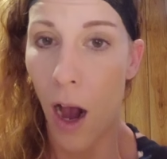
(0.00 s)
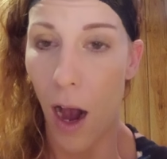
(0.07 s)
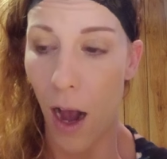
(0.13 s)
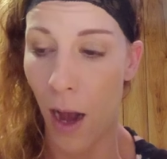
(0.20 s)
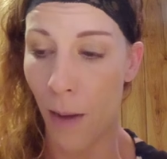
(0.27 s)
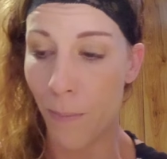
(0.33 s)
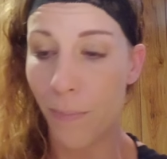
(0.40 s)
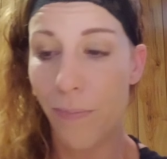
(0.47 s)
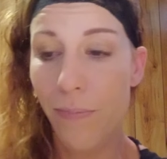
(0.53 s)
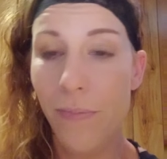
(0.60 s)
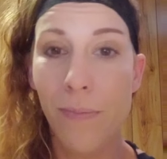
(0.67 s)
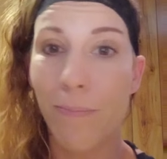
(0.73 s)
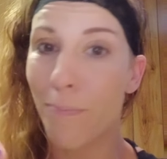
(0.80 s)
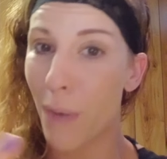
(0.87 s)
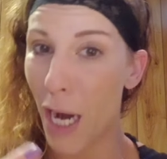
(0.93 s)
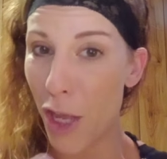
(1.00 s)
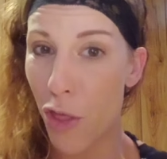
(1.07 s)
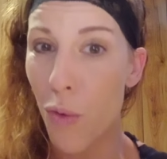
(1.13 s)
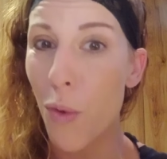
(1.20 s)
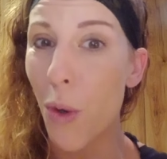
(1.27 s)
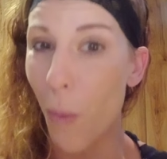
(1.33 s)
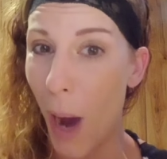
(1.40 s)
but I
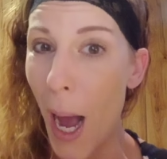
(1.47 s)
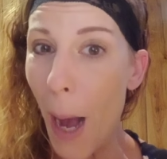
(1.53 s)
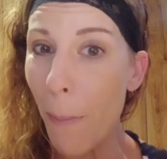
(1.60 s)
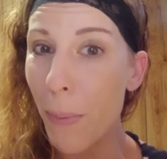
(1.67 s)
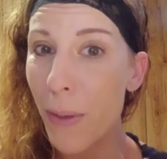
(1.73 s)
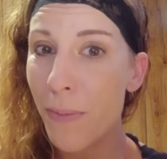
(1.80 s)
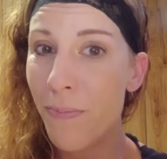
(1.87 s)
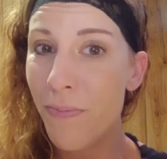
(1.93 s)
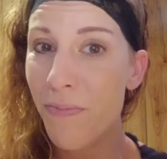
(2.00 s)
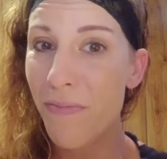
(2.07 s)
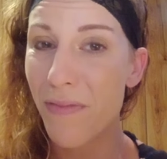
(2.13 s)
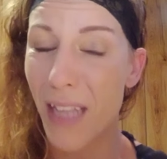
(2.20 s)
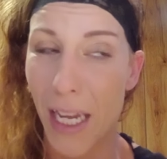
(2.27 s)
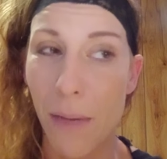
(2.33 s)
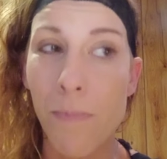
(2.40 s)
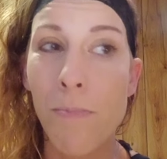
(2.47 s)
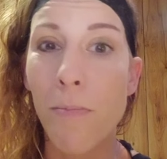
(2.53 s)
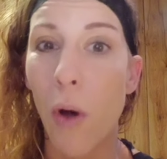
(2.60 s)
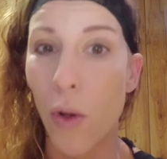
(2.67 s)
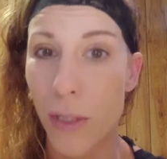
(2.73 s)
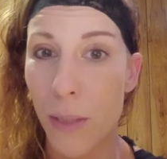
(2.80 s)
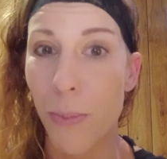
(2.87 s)
threw up like
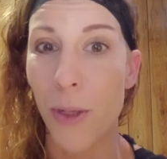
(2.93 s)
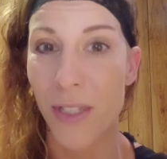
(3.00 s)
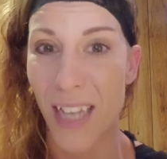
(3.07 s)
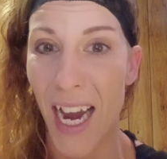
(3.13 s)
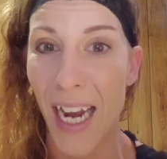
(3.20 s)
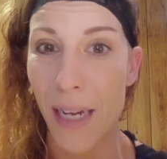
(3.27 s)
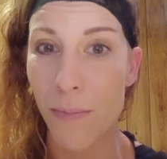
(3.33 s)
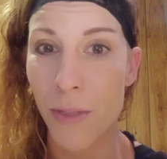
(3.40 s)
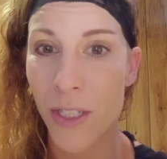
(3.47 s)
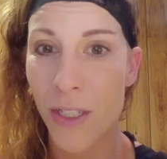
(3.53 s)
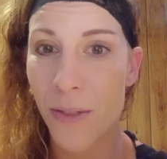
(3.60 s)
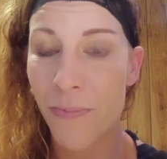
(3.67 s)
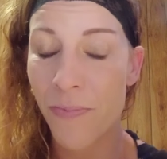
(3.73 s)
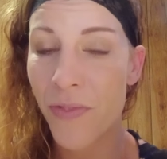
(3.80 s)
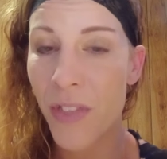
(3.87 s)
multiple times.